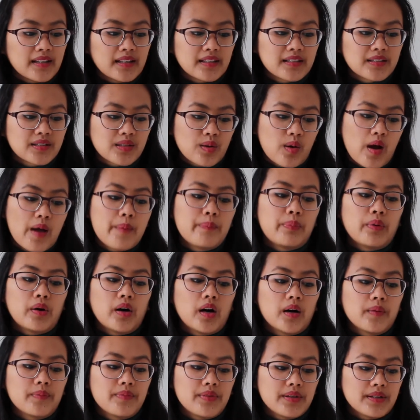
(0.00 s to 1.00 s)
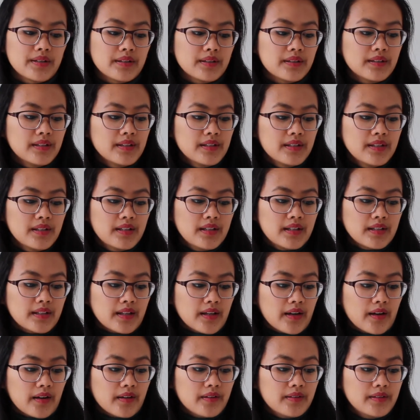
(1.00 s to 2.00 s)
And so I bought the,
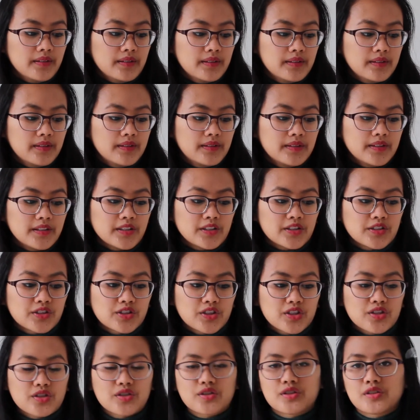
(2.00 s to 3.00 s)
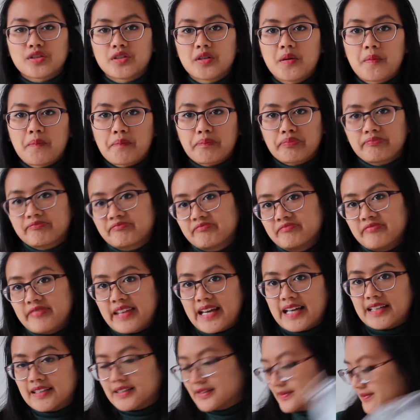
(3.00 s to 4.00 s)
yeah, it's just
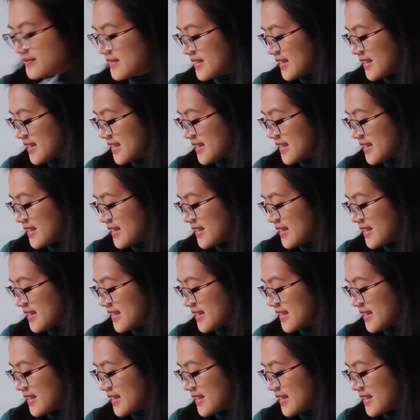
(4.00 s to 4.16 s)
that.